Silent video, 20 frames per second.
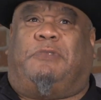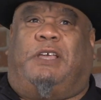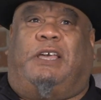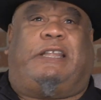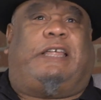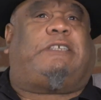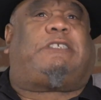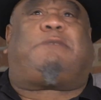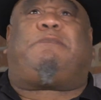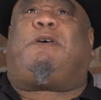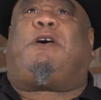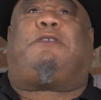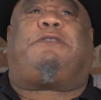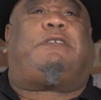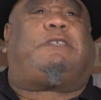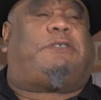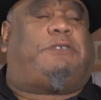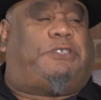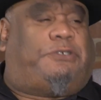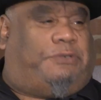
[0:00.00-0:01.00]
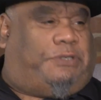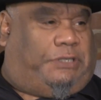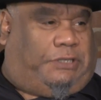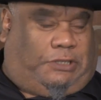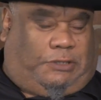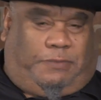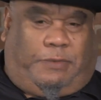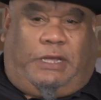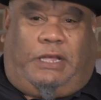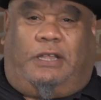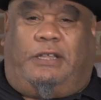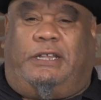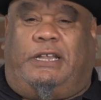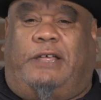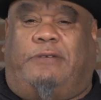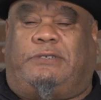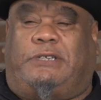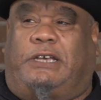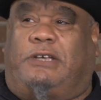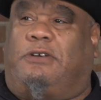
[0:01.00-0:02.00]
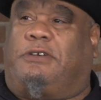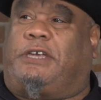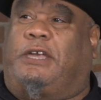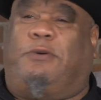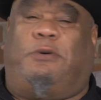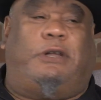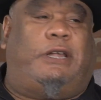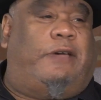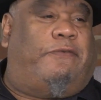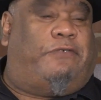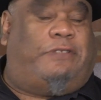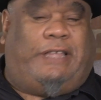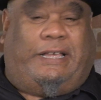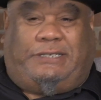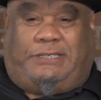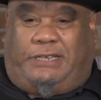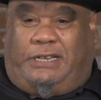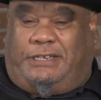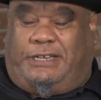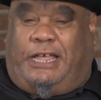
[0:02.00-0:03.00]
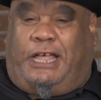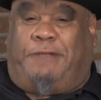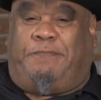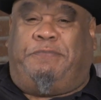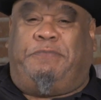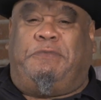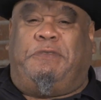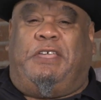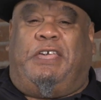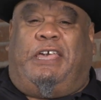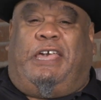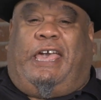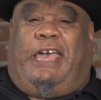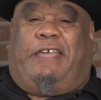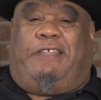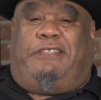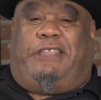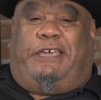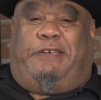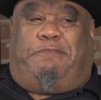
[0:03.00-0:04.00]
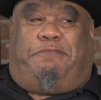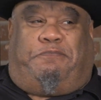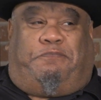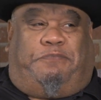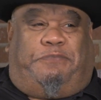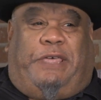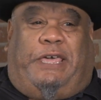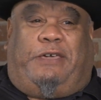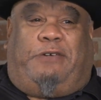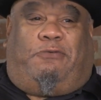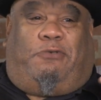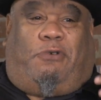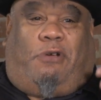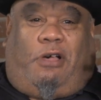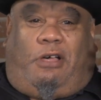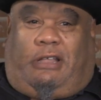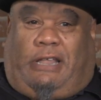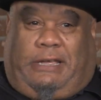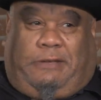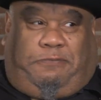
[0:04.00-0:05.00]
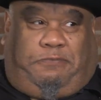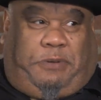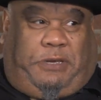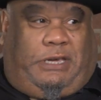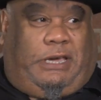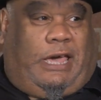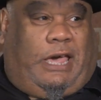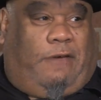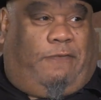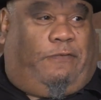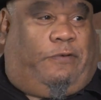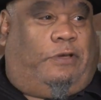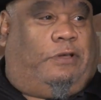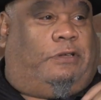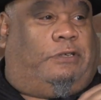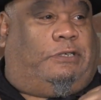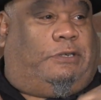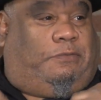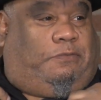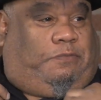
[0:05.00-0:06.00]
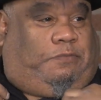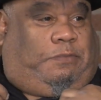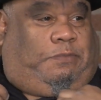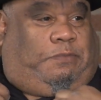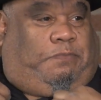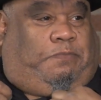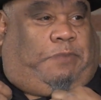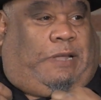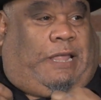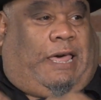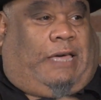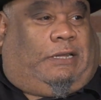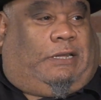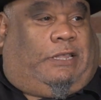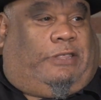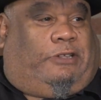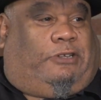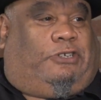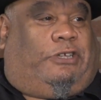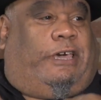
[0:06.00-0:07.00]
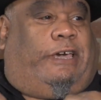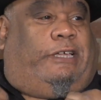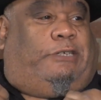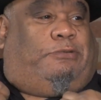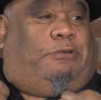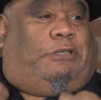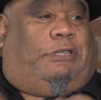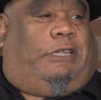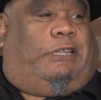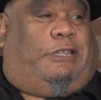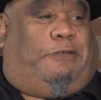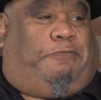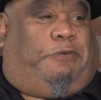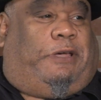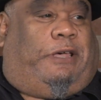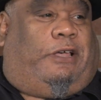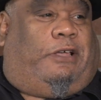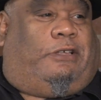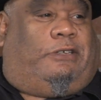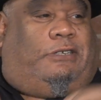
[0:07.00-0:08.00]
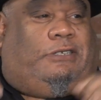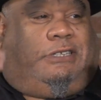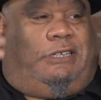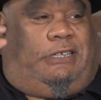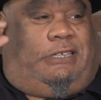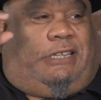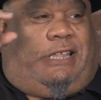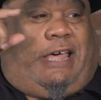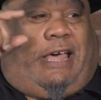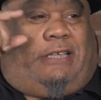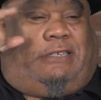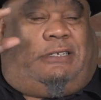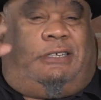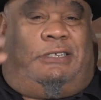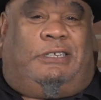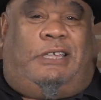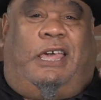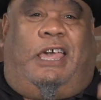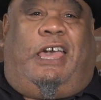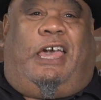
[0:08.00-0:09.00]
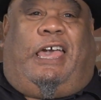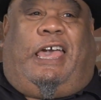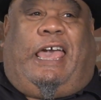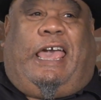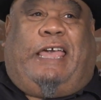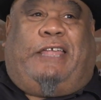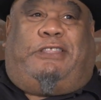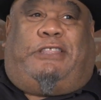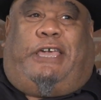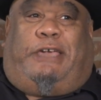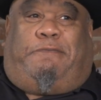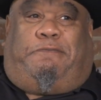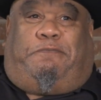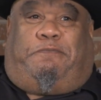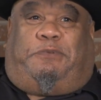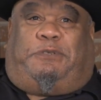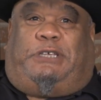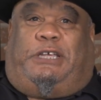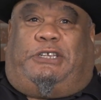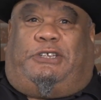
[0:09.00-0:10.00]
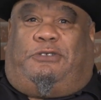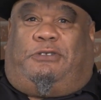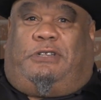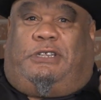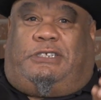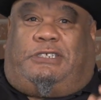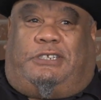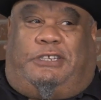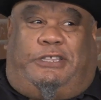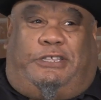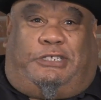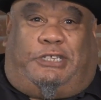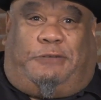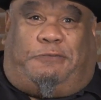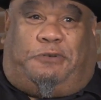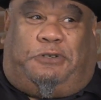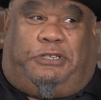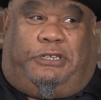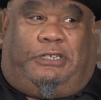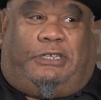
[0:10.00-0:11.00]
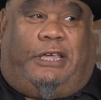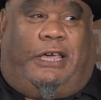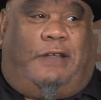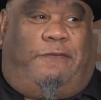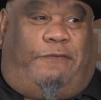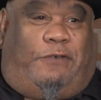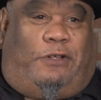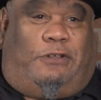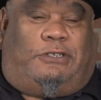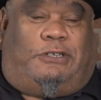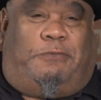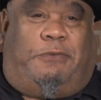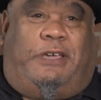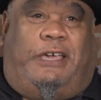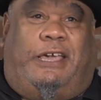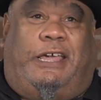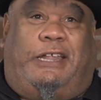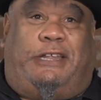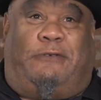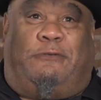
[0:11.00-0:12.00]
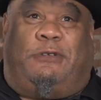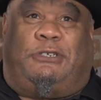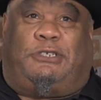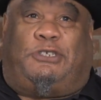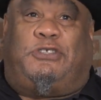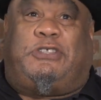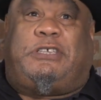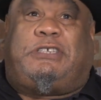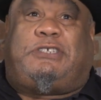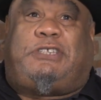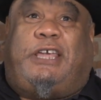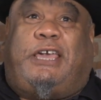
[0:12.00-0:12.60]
And I smelled this interesting smell, and I was like, okay, whatever, and I sat down, And they were all like big afros, black leather jackets with thin lapels, the glasses. Yeah. And they said, listen to this. And they put these headphones in my head. And it was to this